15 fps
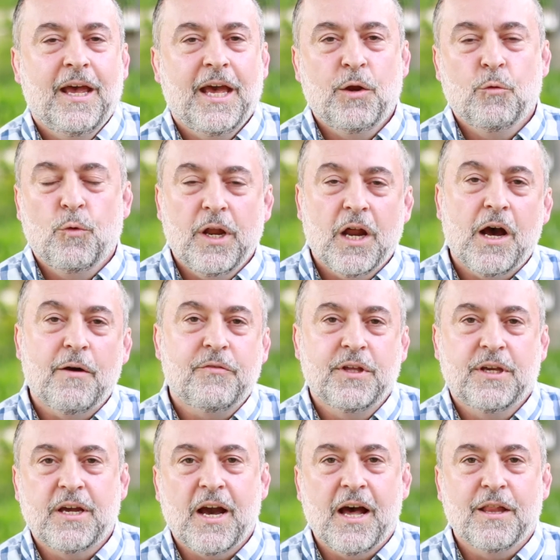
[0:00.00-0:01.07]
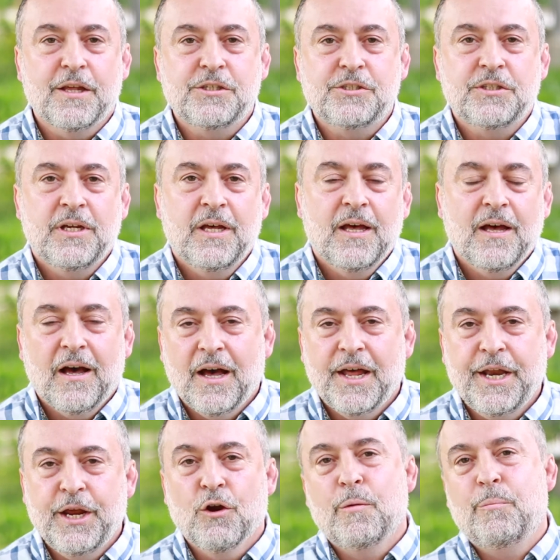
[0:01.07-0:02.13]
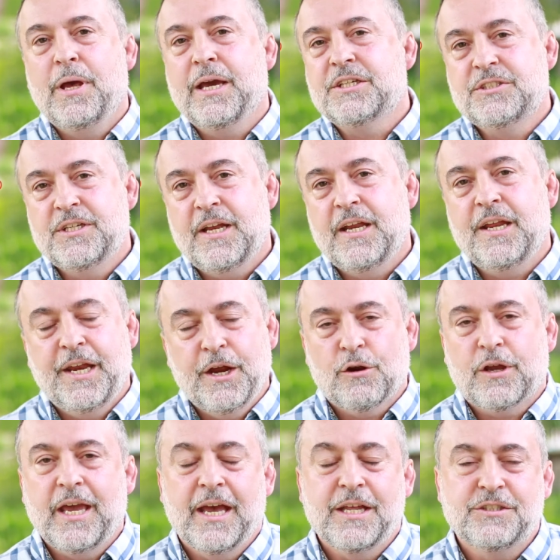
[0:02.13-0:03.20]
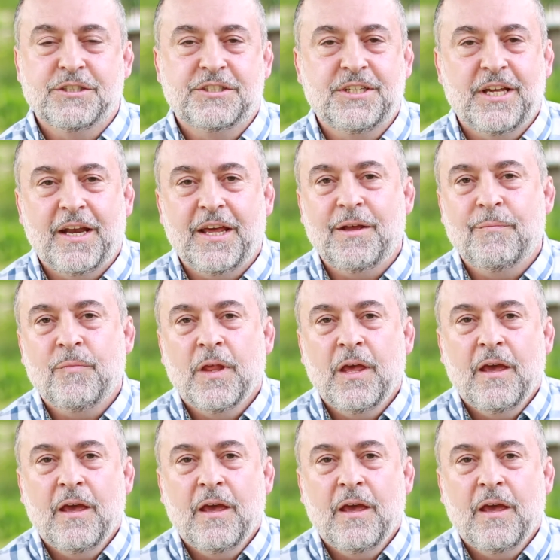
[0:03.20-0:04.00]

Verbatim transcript: and went off to college uh, near a big city, near Kansas City.